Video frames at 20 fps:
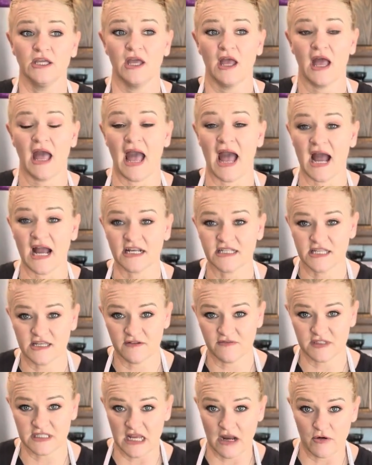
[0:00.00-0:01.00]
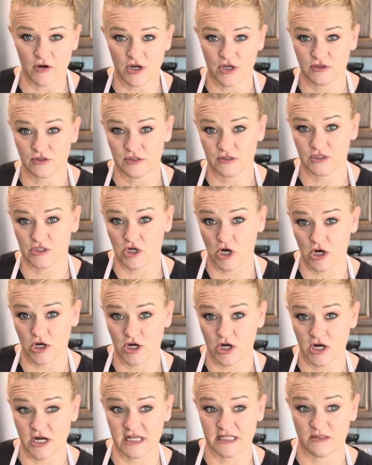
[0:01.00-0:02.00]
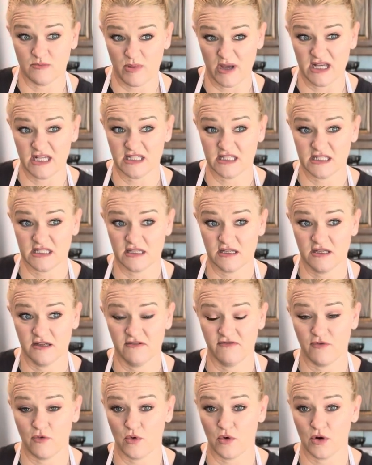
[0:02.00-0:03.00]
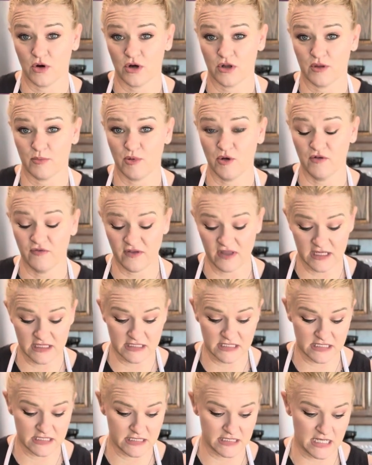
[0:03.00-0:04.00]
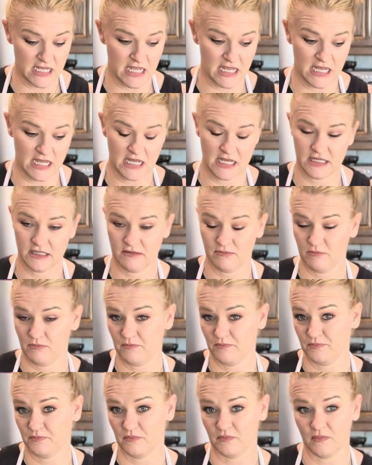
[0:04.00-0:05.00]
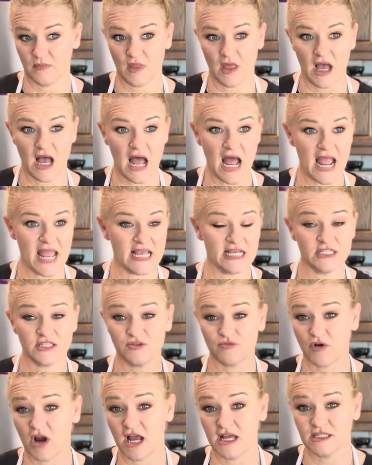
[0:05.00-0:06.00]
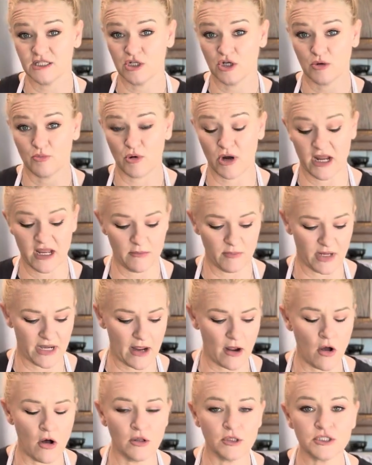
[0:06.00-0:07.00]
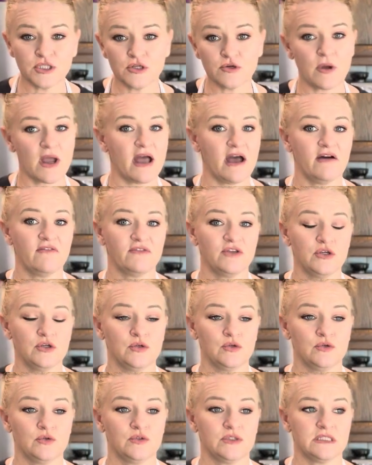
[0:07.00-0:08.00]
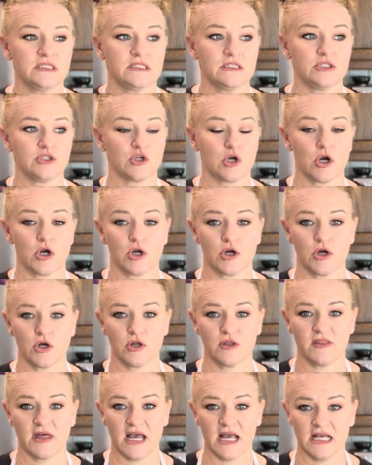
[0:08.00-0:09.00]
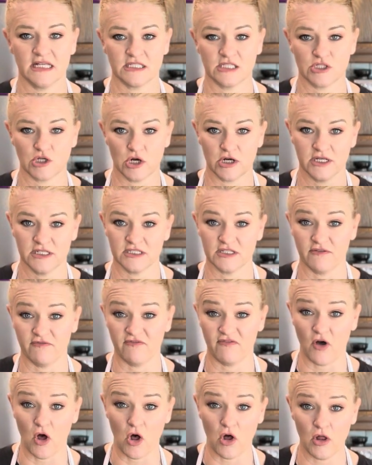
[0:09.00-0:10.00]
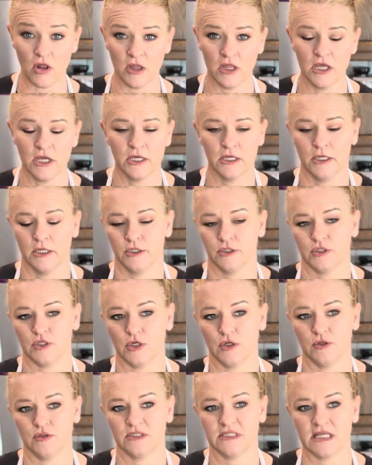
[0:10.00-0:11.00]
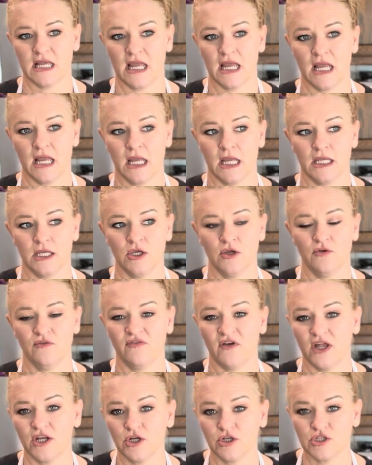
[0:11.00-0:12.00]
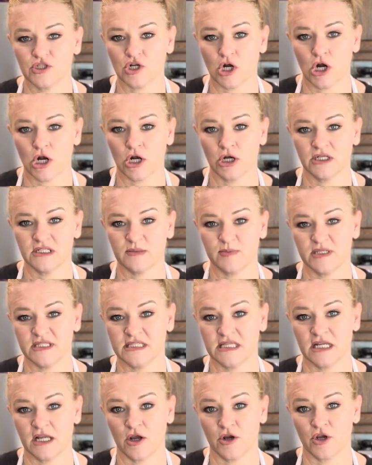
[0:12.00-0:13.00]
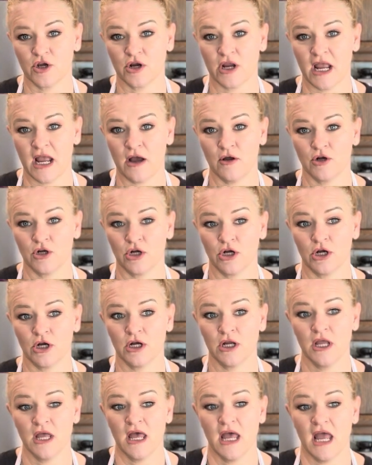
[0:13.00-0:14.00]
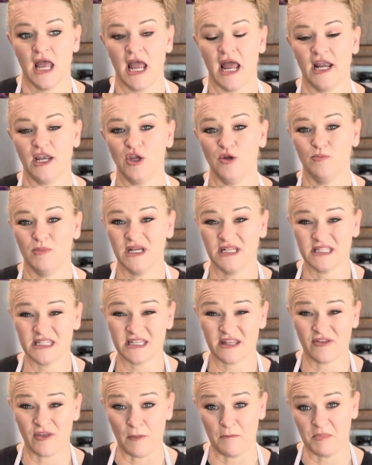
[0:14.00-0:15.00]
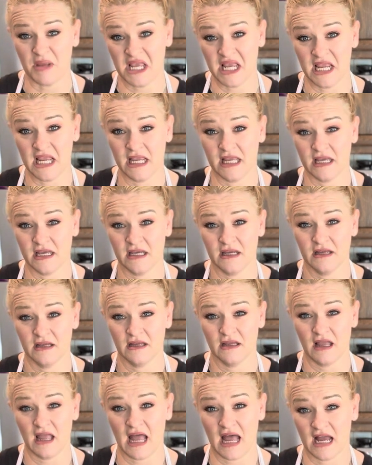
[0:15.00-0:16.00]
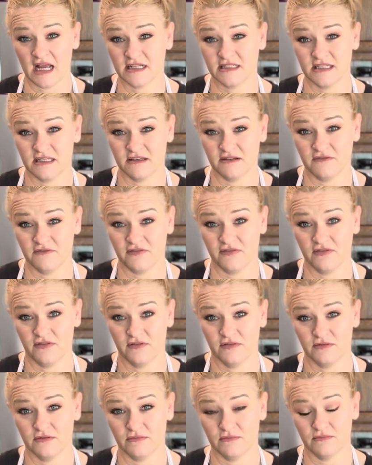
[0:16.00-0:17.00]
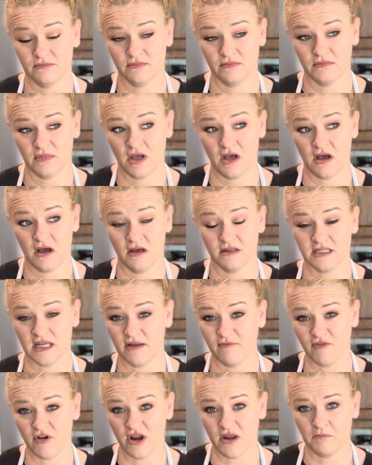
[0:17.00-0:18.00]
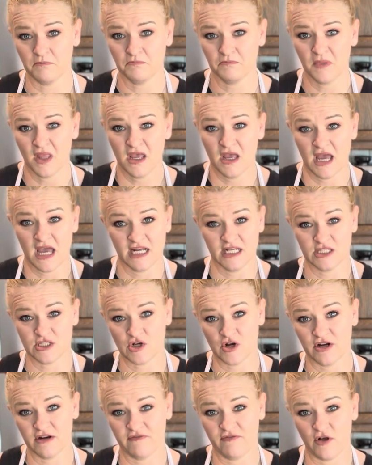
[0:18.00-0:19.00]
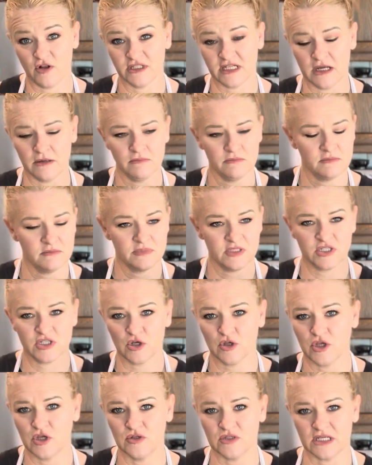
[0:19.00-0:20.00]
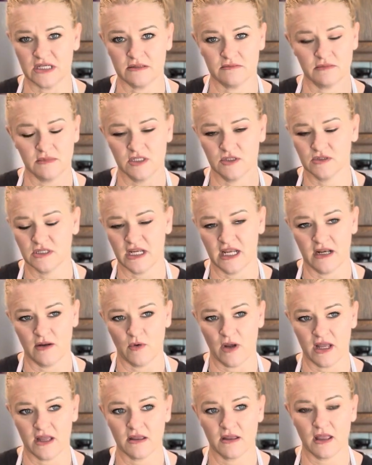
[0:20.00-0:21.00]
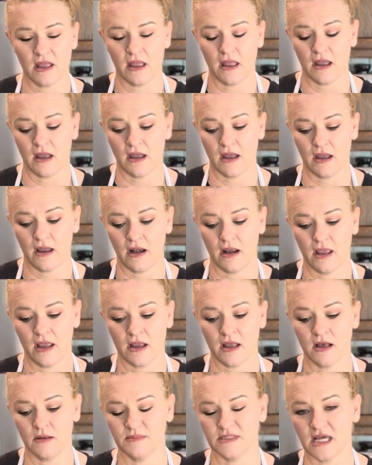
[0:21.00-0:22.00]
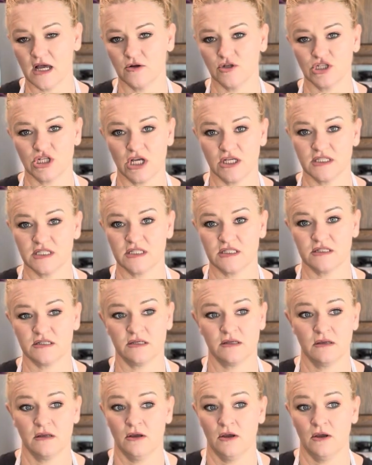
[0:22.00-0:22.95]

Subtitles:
Active sourdough starter is best for the poofiest and highest rise in your bread, but I also have used starter that has started to fall. So say you fed your starter, it's been sitting on your counter, and you missed the peak active time frame, and it's starting to fall down, still use it anyway. And it comes out just